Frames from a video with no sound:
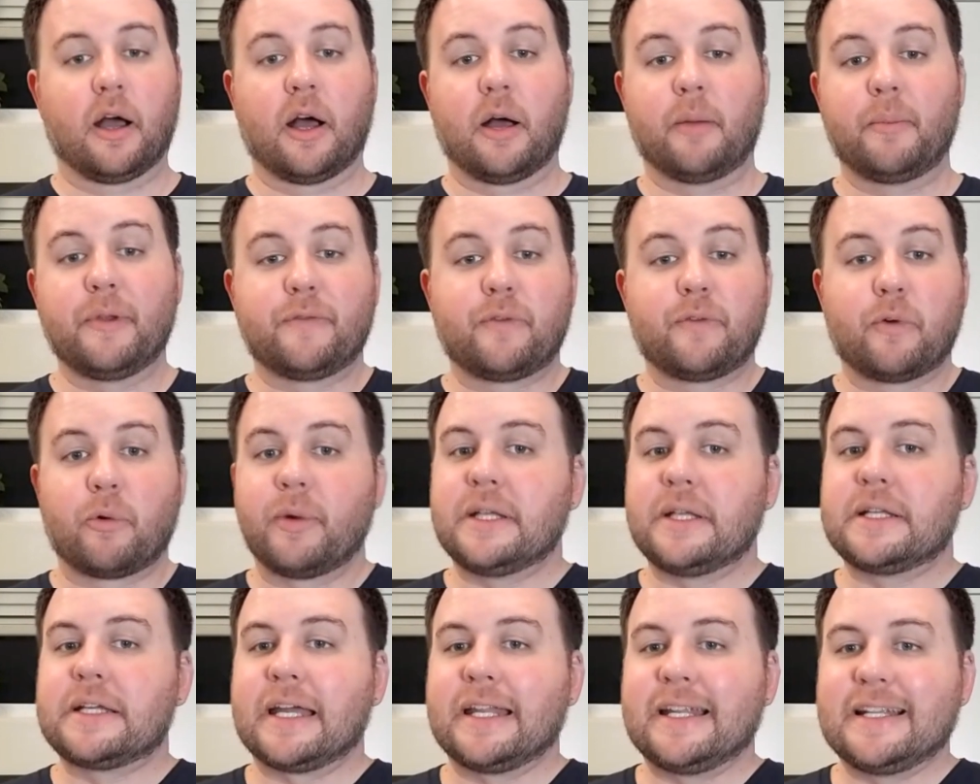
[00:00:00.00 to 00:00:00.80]
before
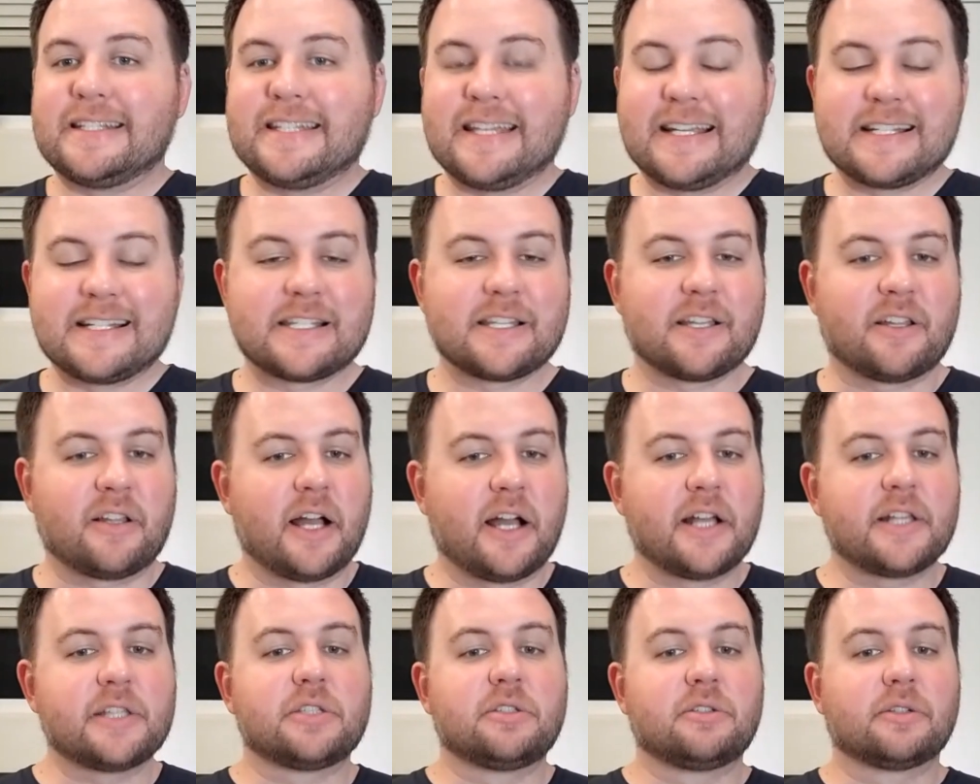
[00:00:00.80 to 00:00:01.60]
we kind of dig into the
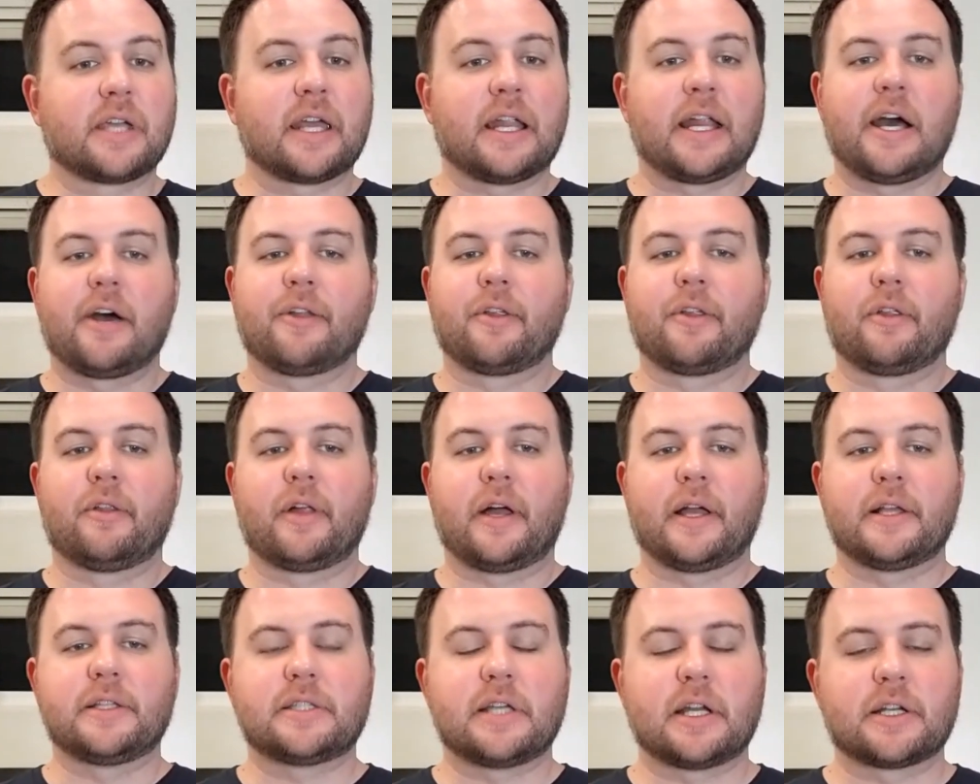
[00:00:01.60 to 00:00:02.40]
lines, look at how the
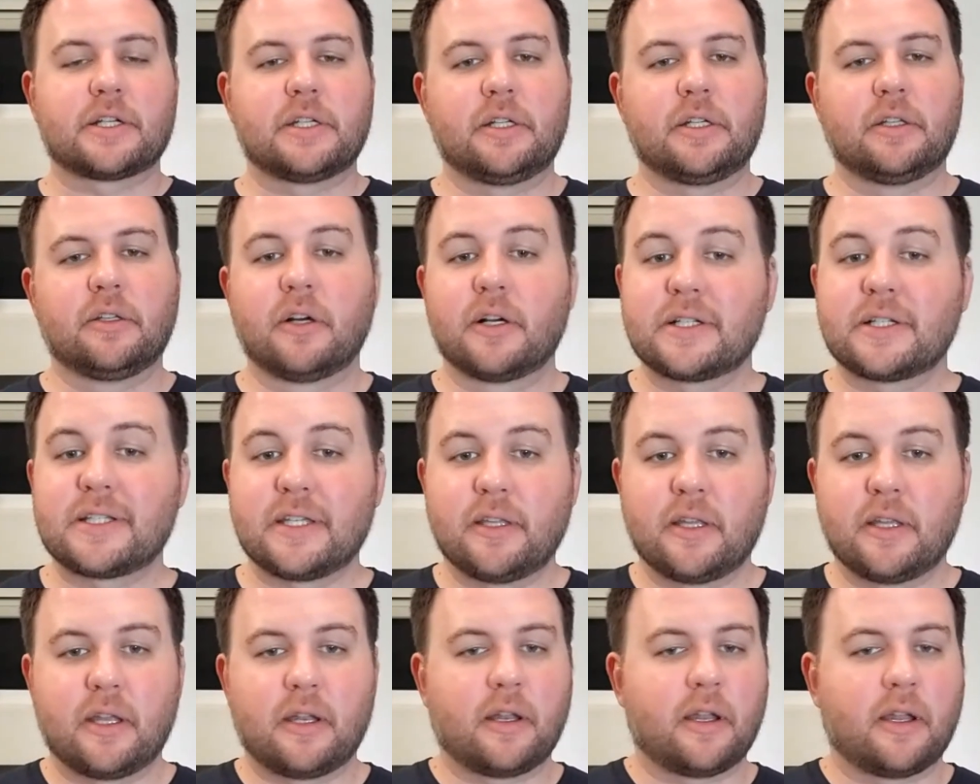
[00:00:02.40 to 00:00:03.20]
lines actually looked,
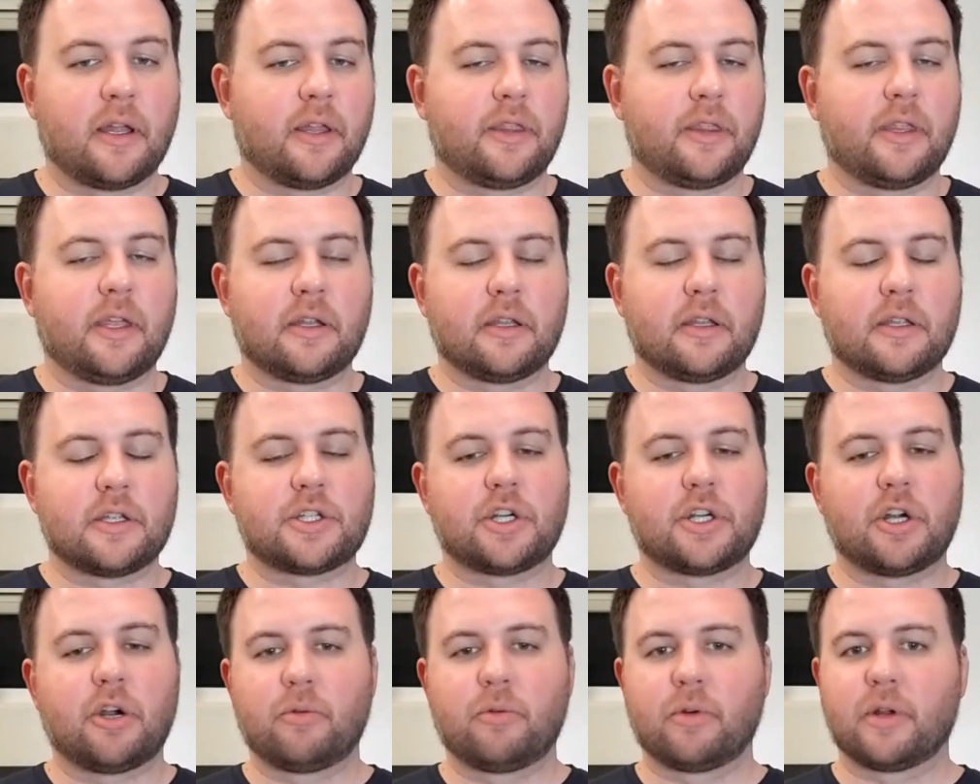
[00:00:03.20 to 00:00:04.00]
and then at the end of the
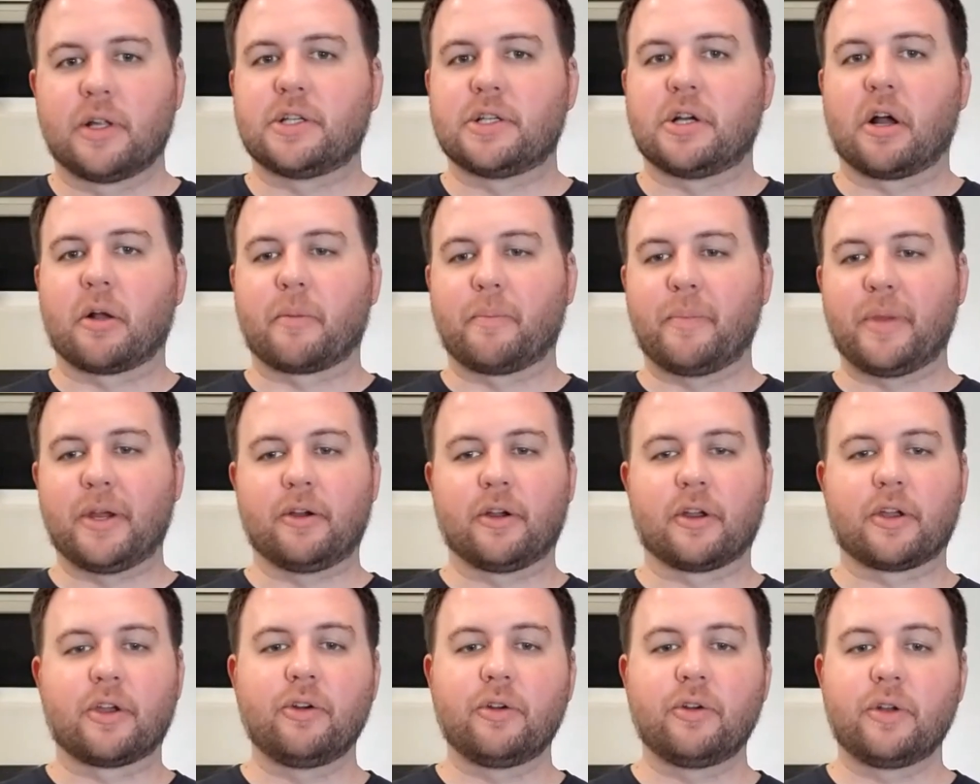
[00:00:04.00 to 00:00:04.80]
show, we're going to talk
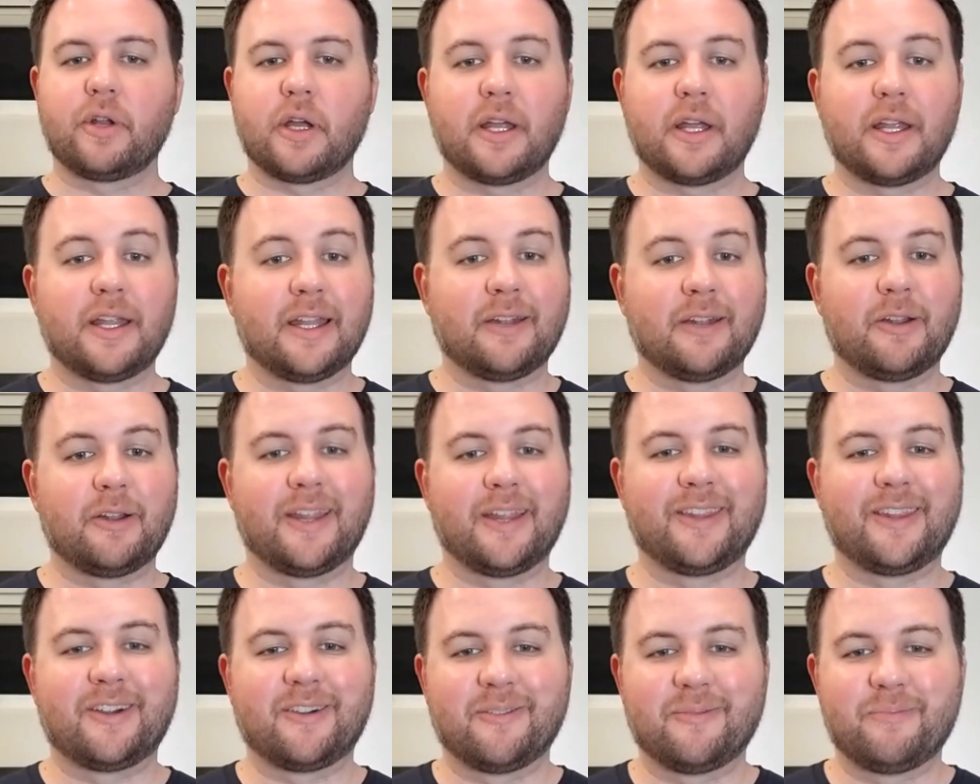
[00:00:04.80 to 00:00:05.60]
Barracuda
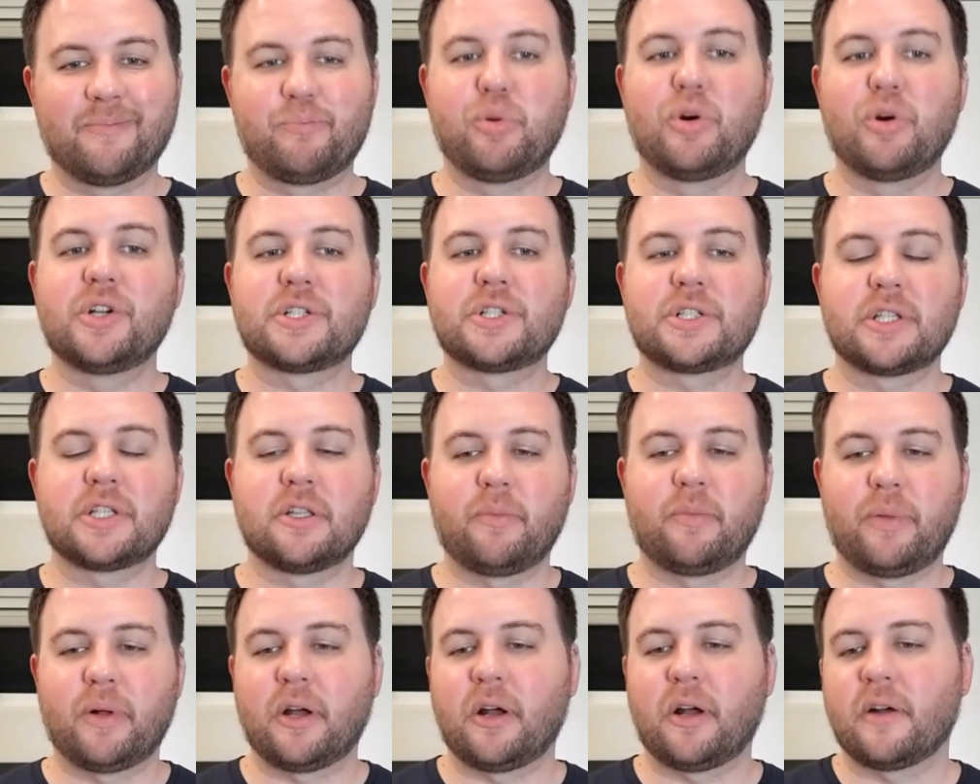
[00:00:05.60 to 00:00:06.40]
and their push to the
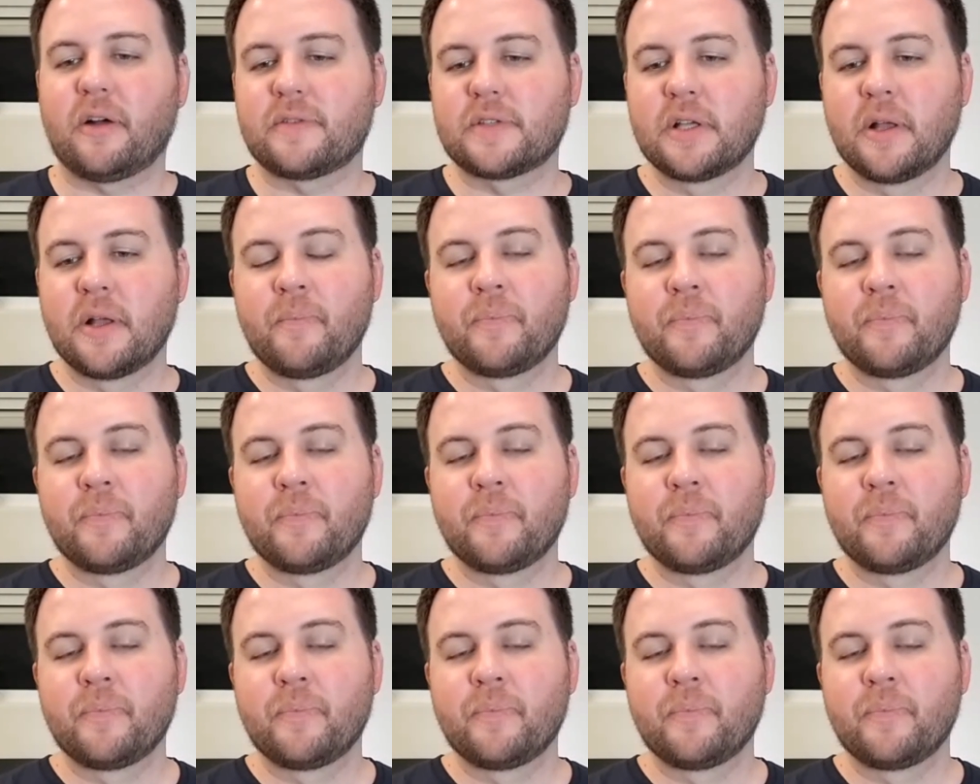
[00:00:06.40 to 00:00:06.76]
playoffs.